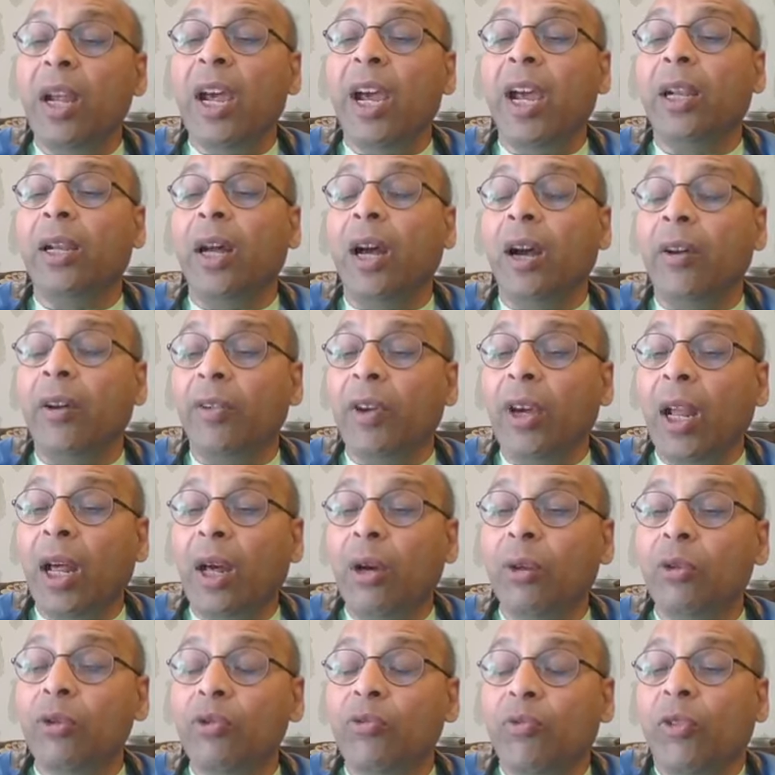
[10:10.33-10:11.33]
At our
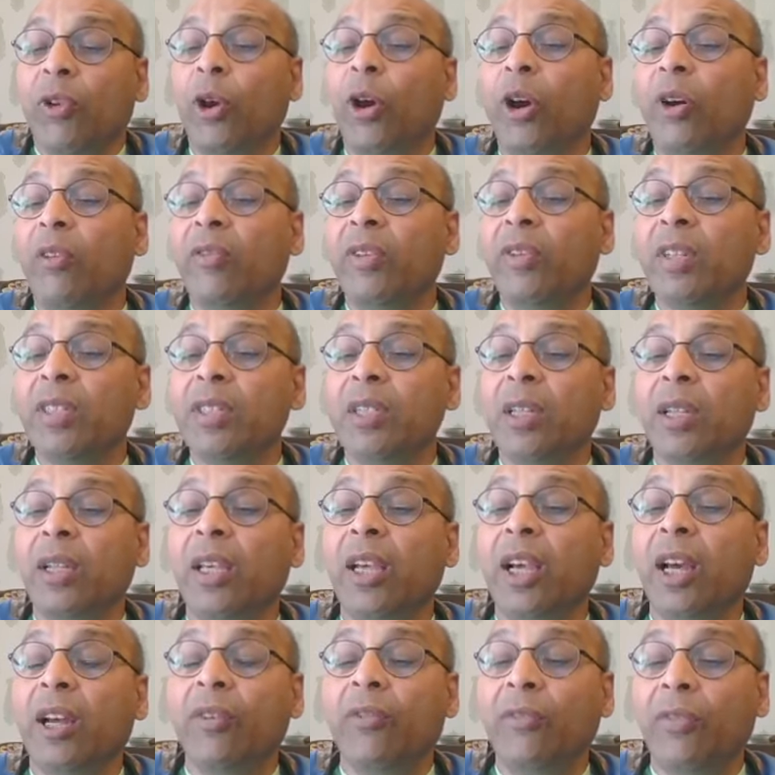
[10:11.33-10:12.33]
house, we
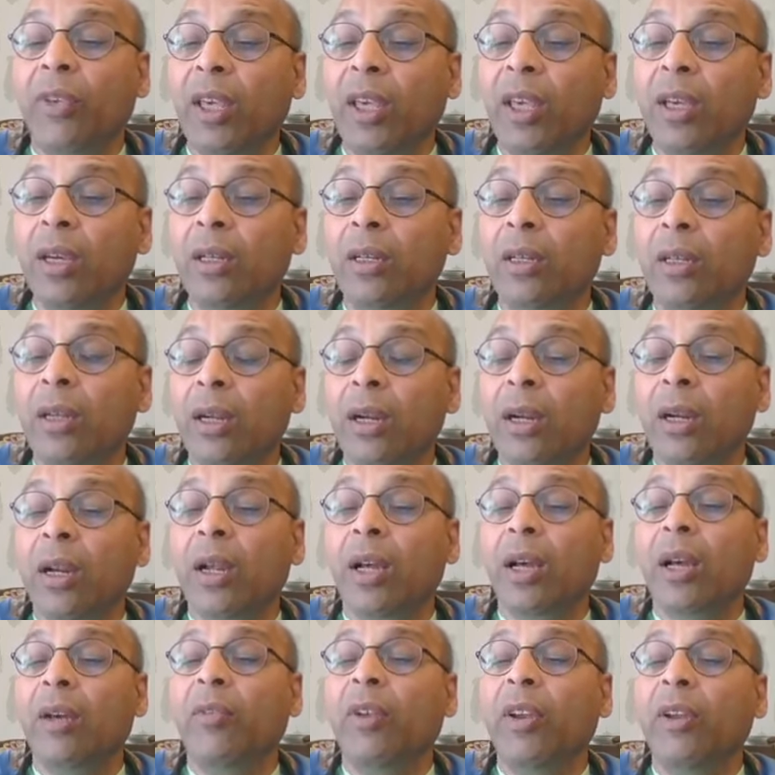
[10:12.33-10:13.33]
obviously are vegan.
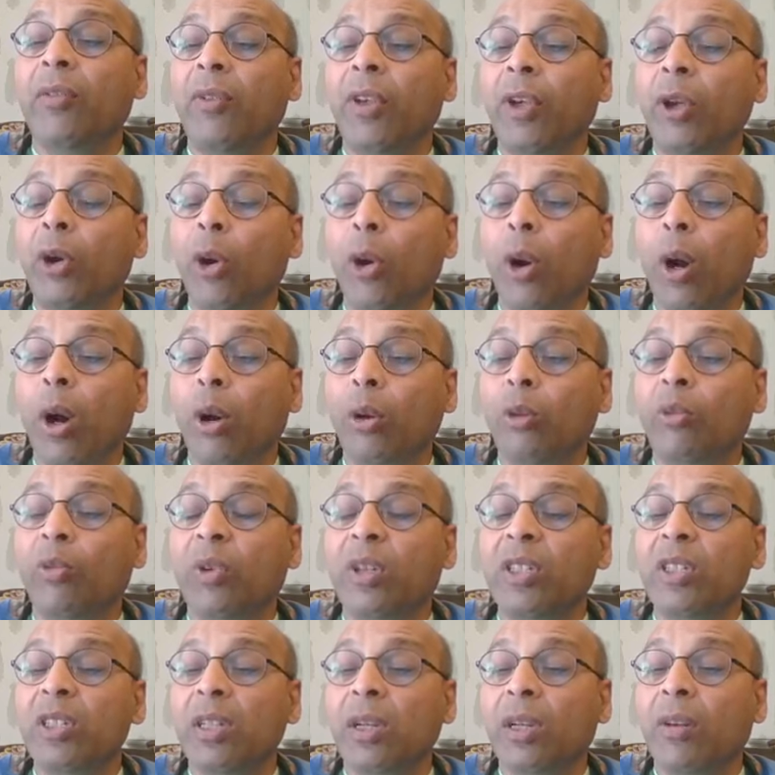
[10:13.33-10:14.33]
When we go out,
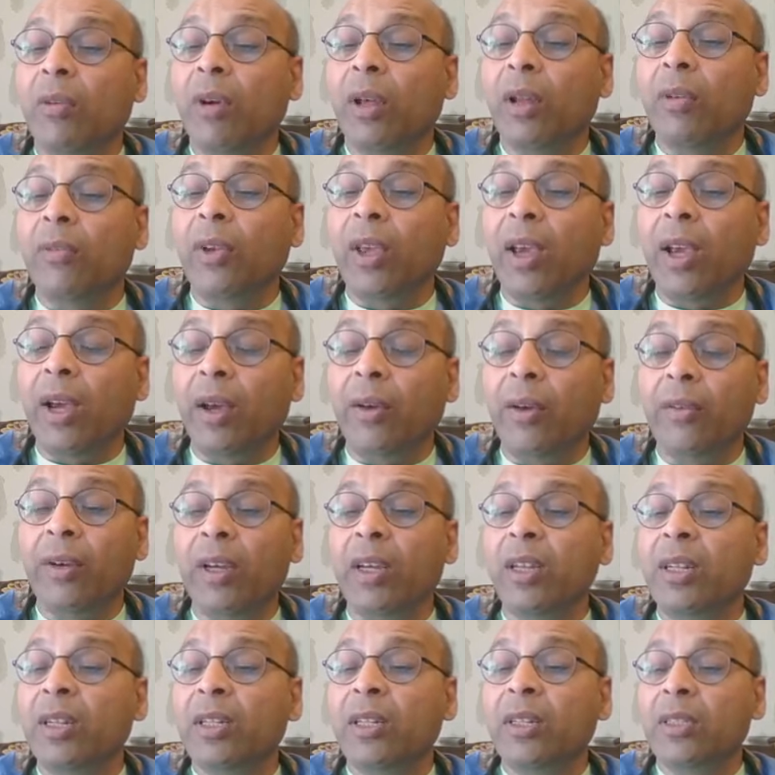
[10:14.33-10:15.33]
once in a while, we have
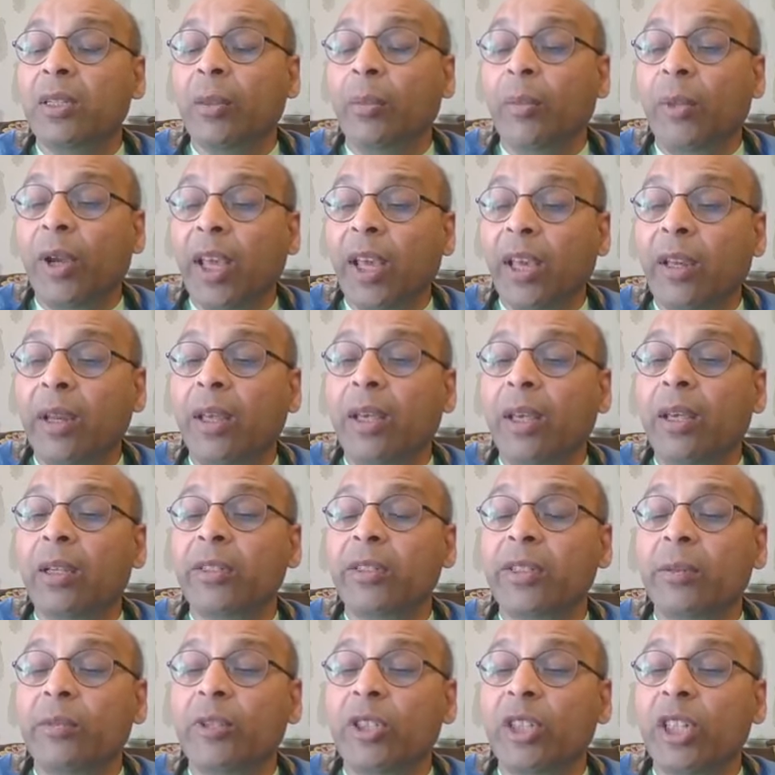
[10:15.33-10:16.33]
some dairy
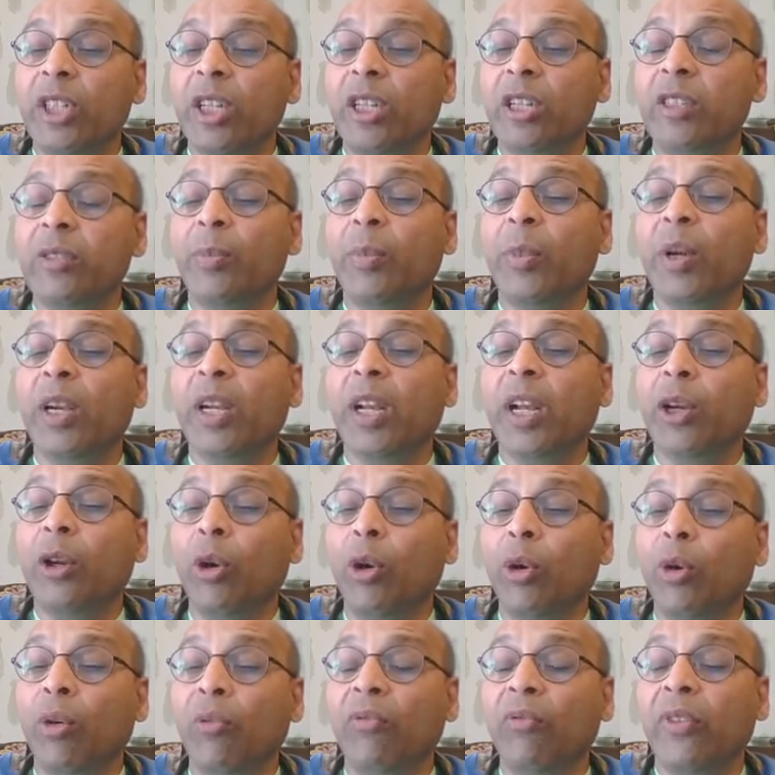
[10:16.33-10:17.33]
and some cheese, but at
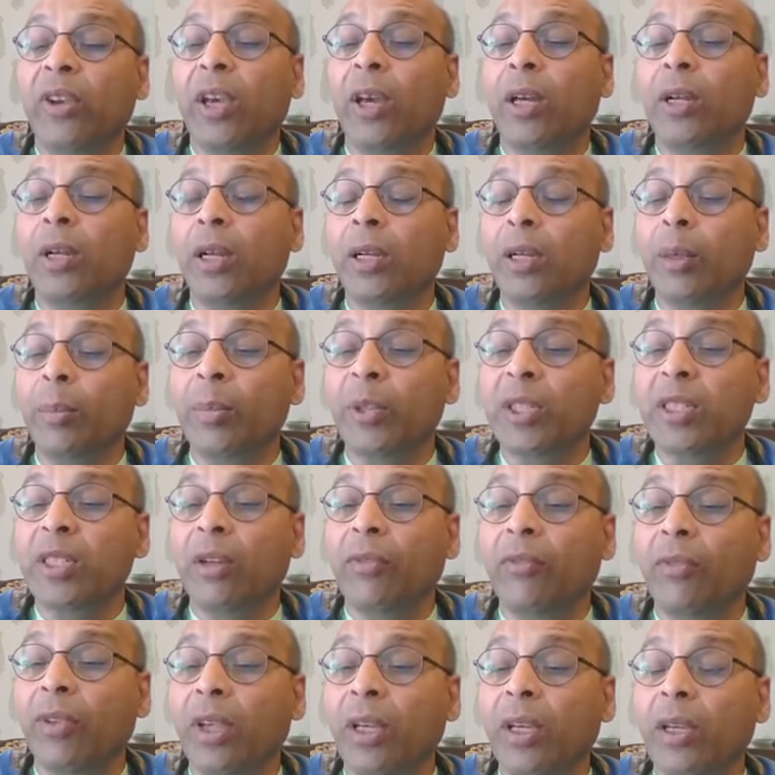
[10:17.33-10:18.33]
home, we are
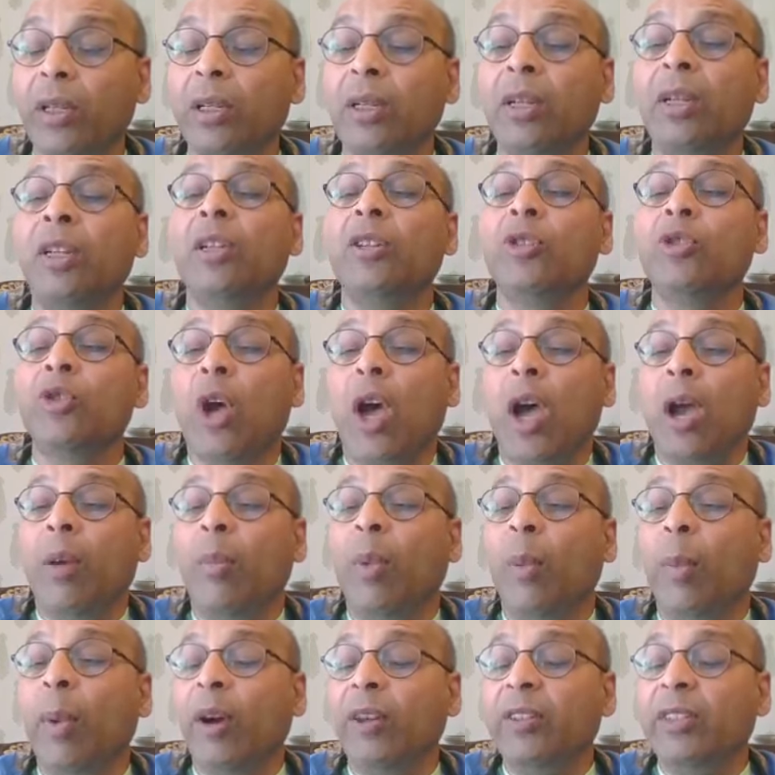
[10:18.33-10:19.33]
100% vegan. So
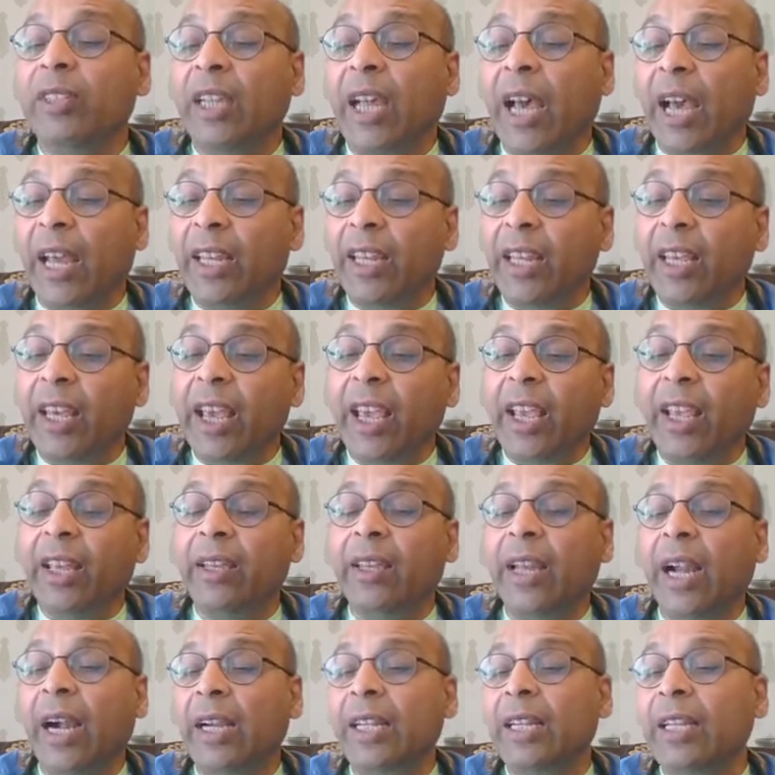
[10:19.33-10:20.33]
I'm about
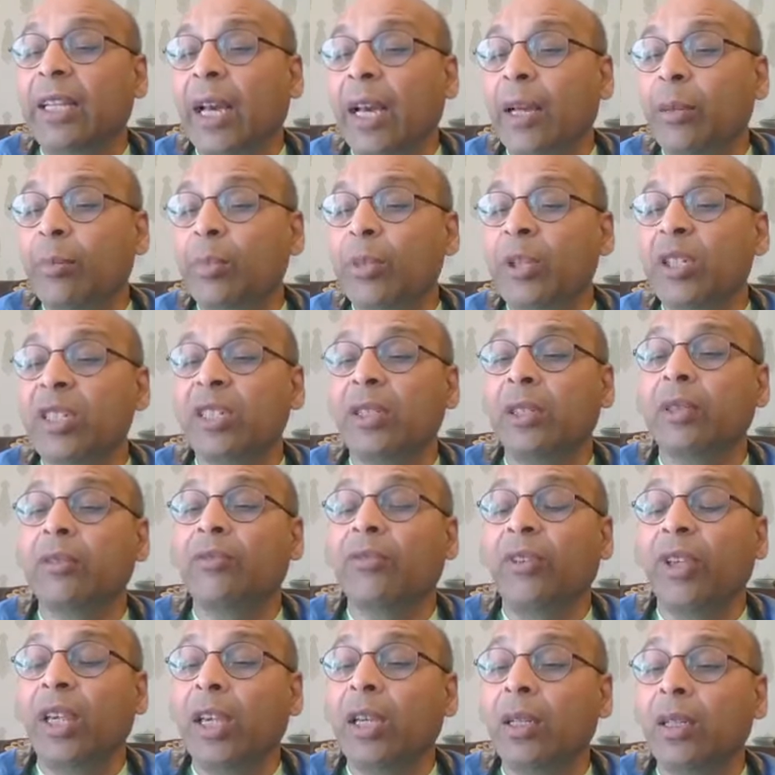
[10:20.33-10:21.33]
98, 99%
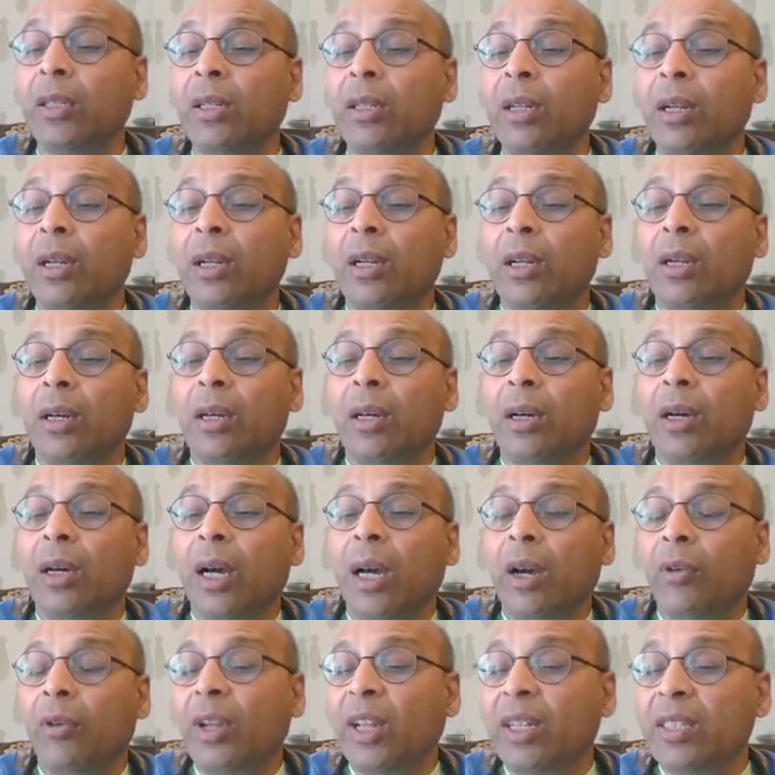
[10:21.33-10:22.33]
vegan.
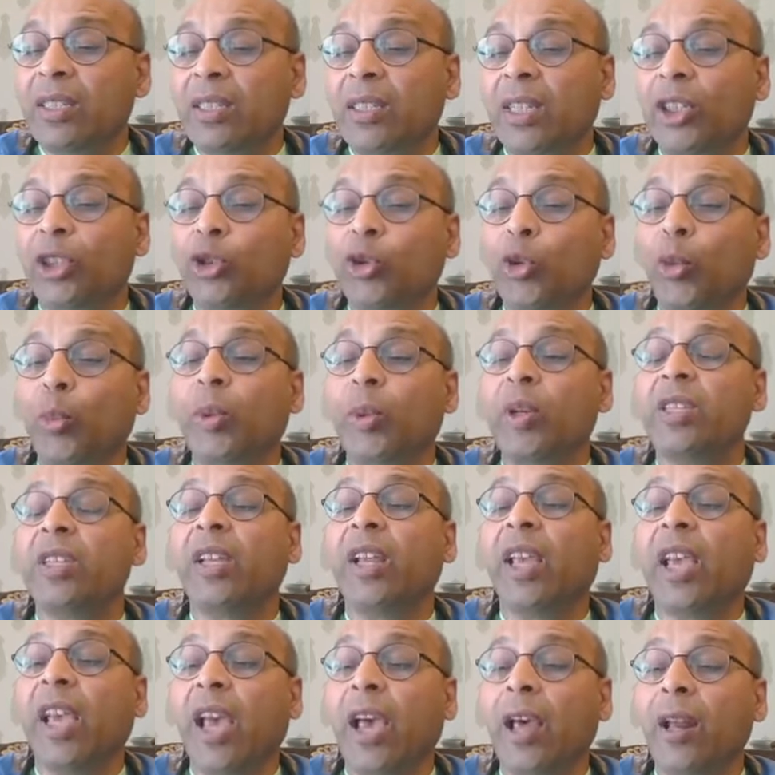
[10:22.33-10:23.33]
I have less than
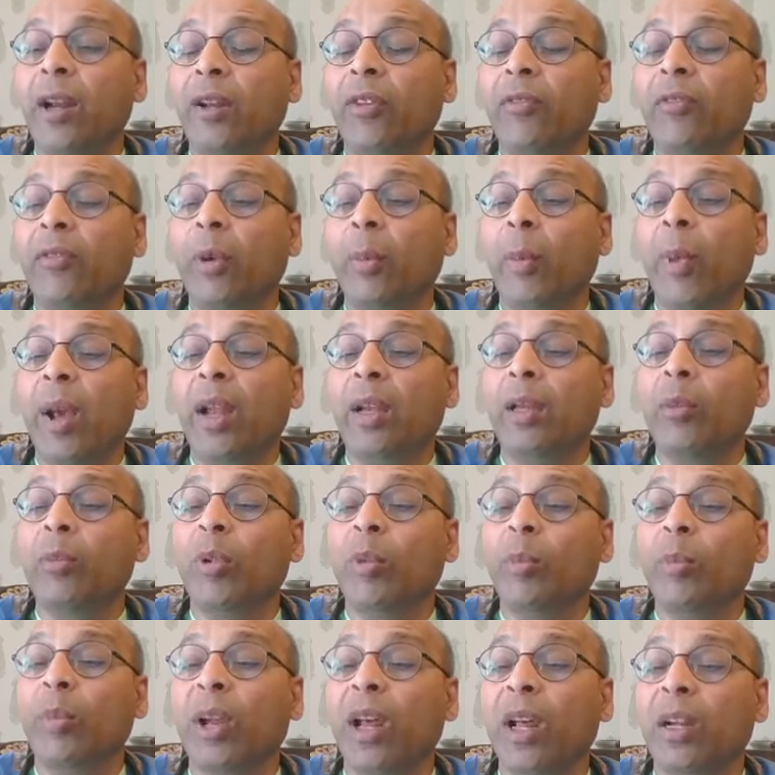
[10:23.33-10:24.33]
2% calorie from
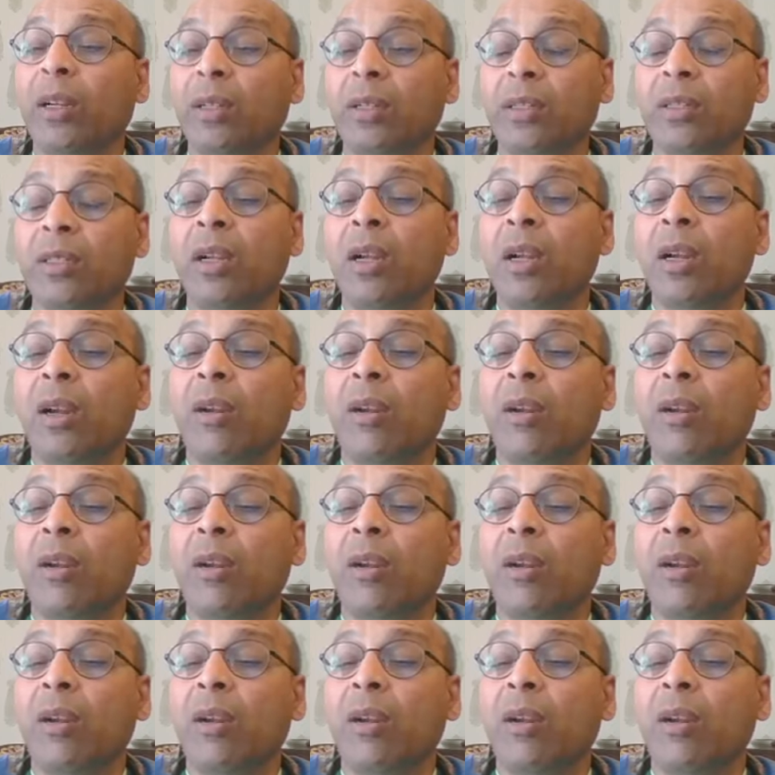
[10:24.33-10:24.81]
animal products,